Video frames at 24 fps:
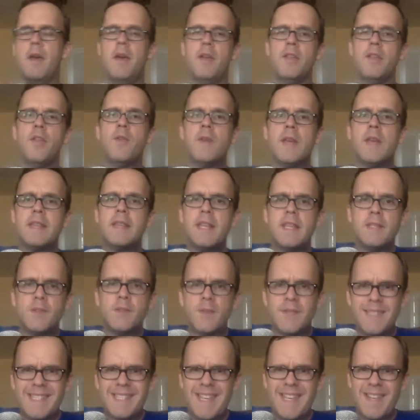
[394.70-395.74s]
You can get these
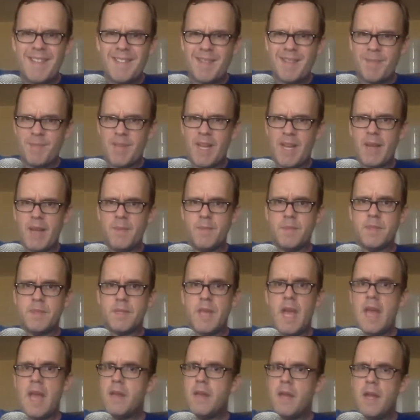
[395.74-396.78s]
on sale sometimes,
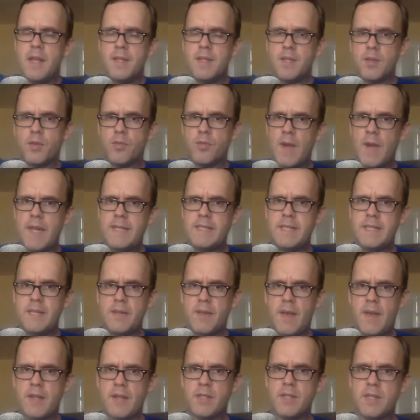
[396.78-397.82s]
and it's a great
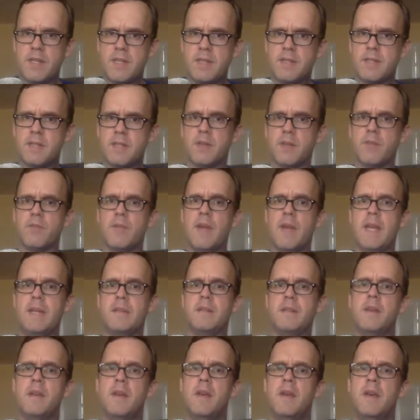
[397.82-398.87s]
deal, actually. This is a
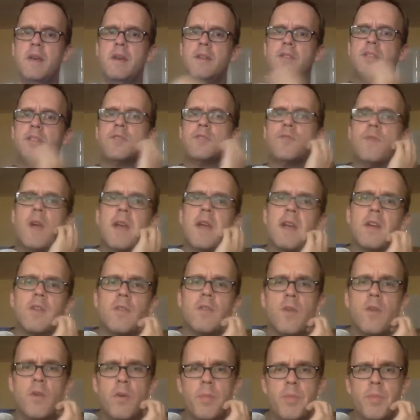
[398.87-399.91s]
great, just
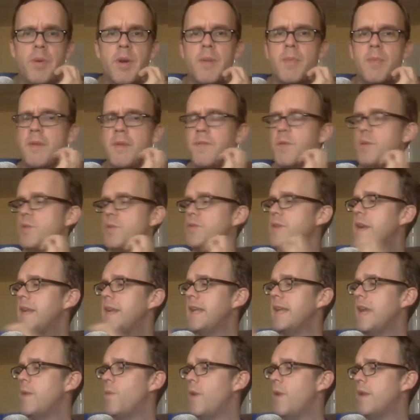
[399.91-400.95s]
regular old bourbon, if you want to try it
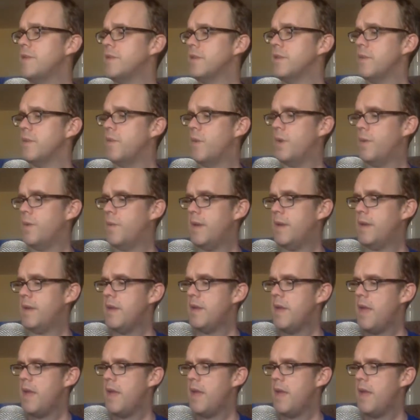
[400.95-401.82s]
again, Wild Turkey 101.